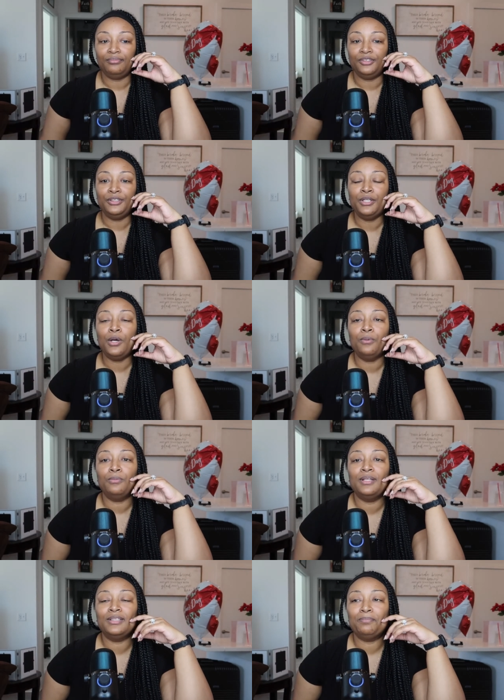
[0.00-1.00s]
you know
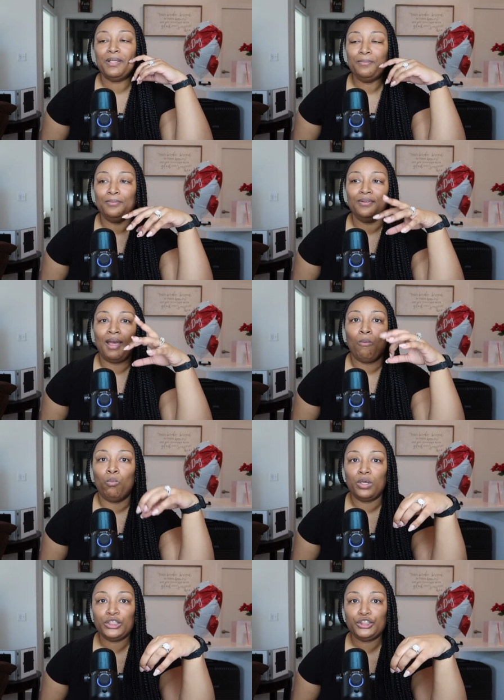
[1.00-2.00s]
there's people that
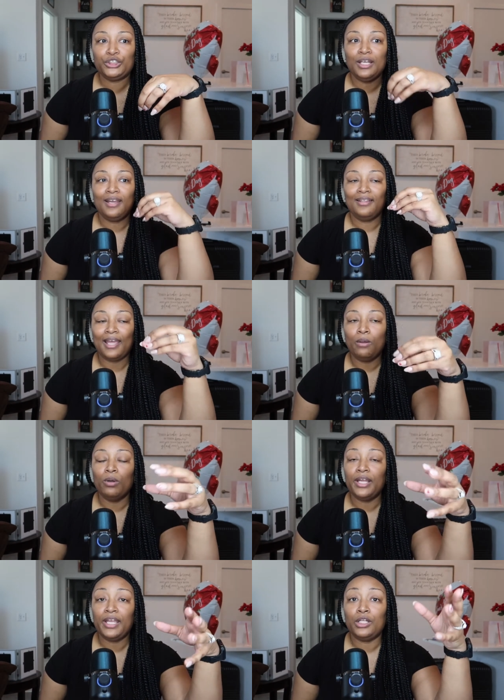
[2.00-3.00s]
wish they were
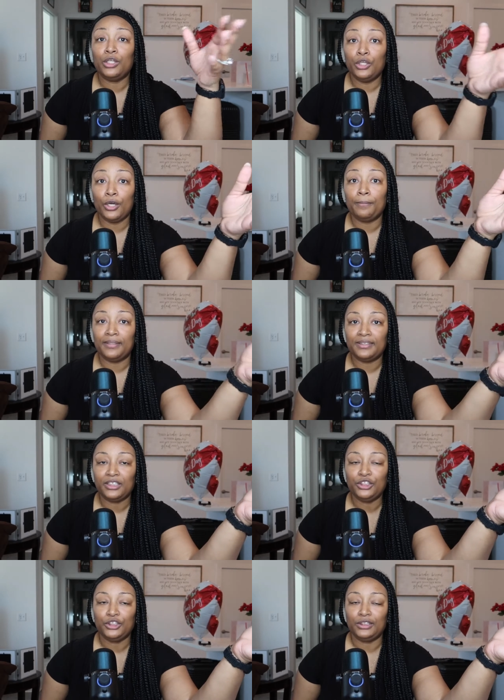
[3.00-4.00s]
in your
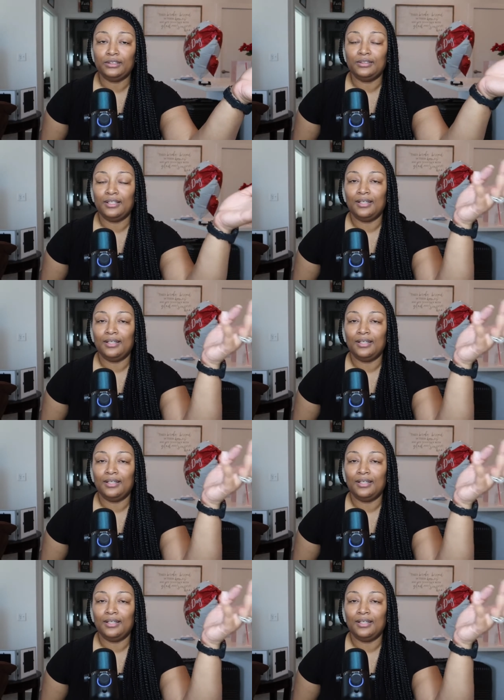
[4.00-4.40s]
position